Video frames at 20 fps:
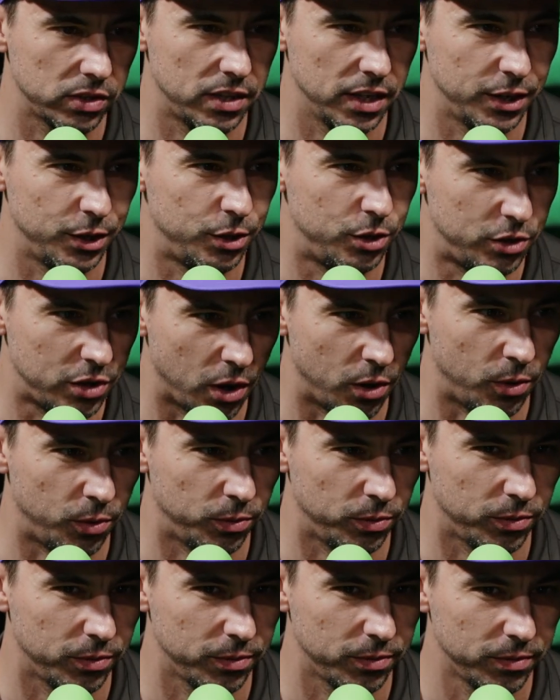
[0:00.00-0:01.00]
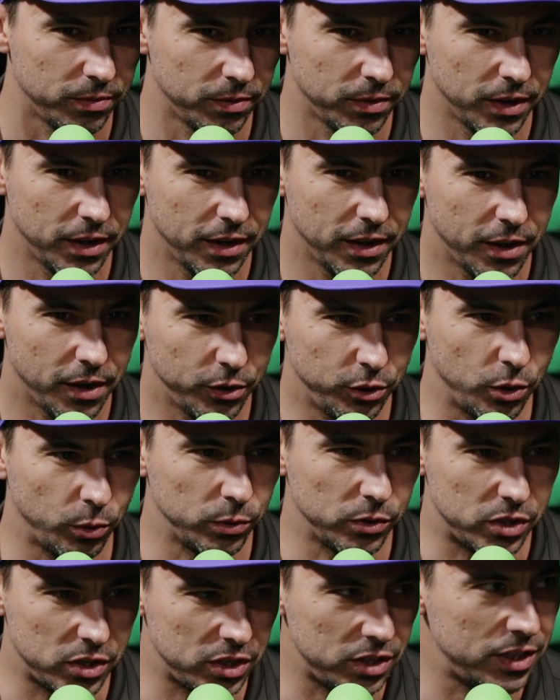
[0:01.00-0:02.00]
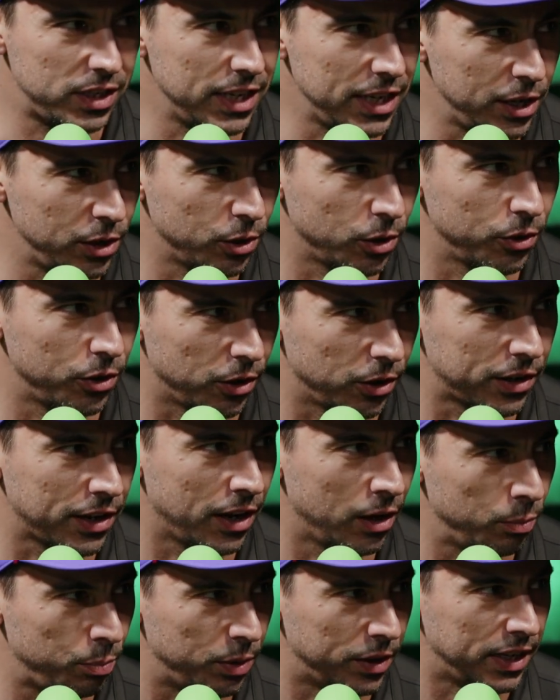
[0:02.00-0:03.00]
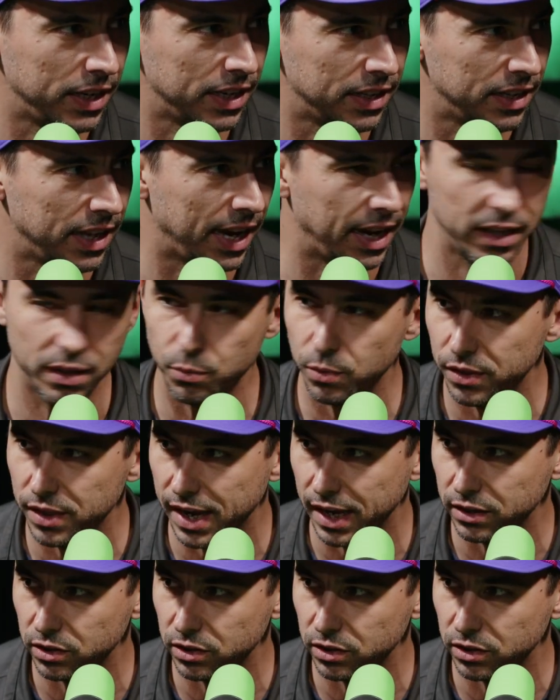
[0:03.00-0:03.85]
that don't steer their company with that